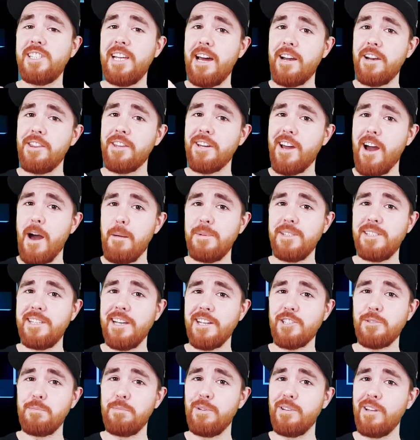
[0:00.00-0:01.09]
down in the comment
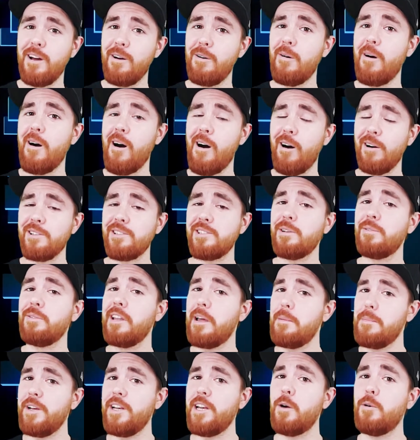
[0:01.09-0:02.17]
section below. Also,
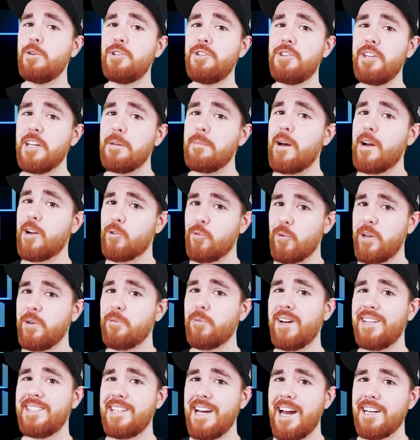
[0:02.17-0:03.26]
let me know what you think about Green
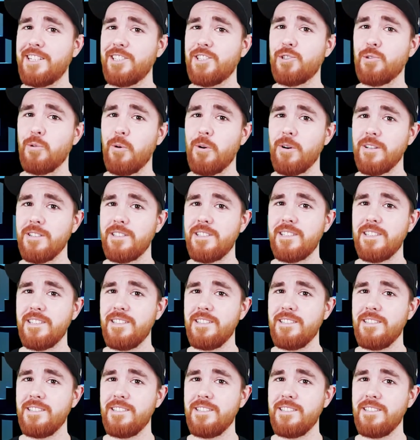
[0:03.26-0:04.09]
Red Dinosaurs.